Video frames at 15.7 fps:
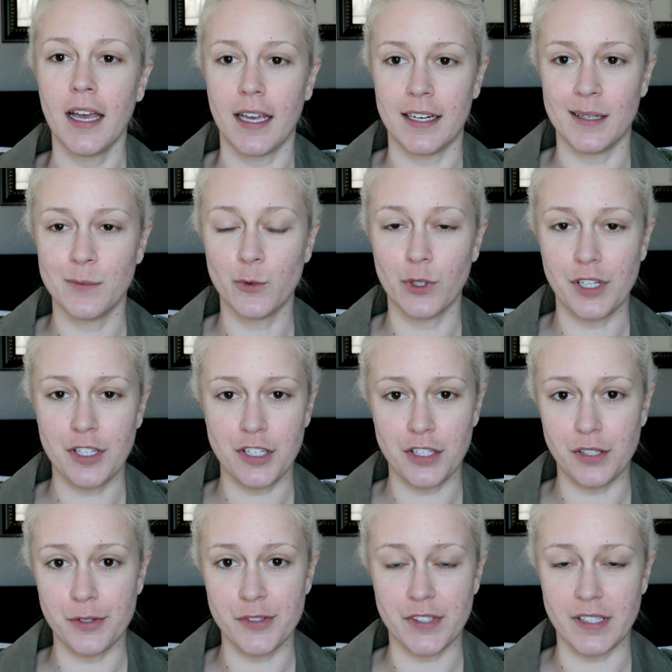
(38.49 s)
And I'm going
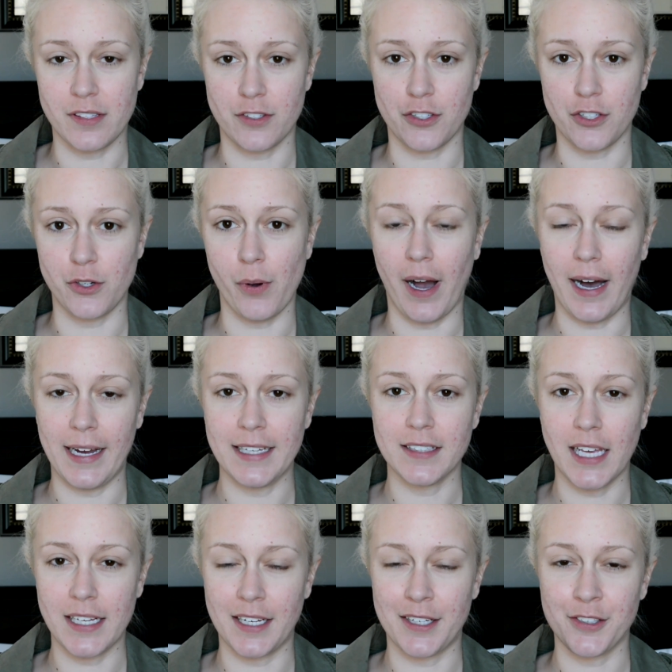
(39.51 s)
to use this to
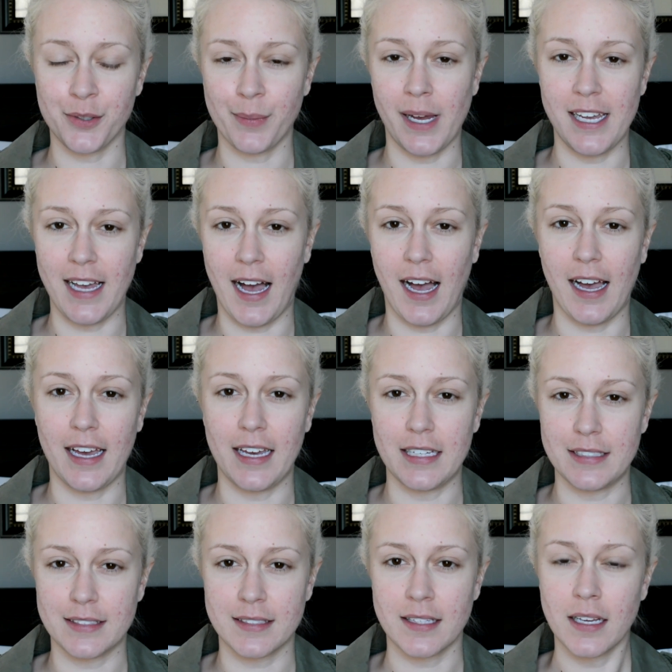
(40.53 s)
highlight under my
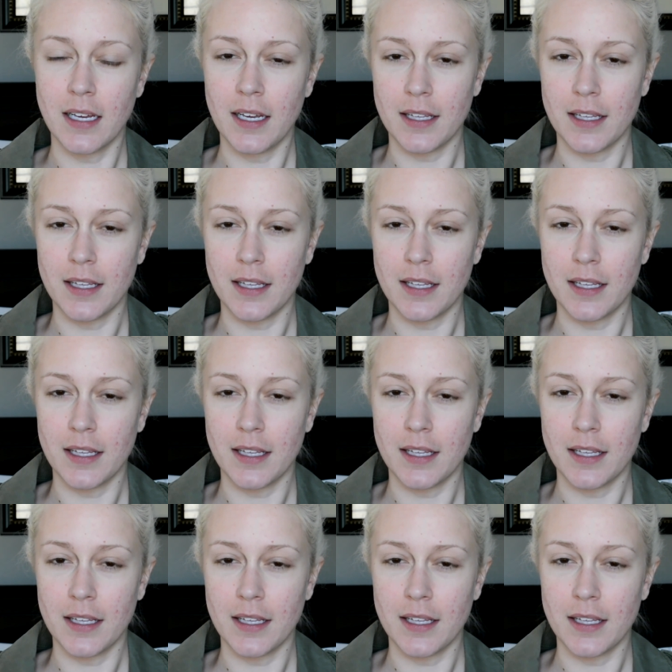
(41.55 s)
eyes,